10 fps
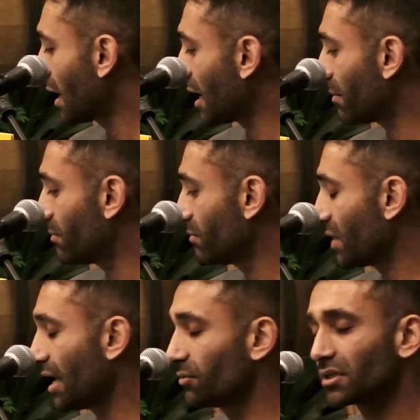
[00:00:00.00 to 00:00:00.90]

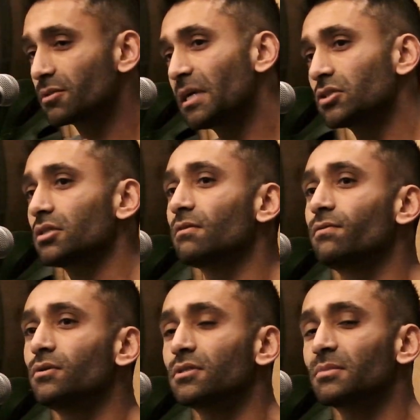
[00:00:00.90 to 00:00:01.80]
And it was especially
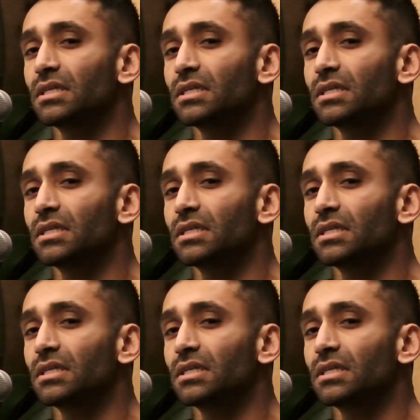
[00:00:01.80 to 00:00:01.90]
confusing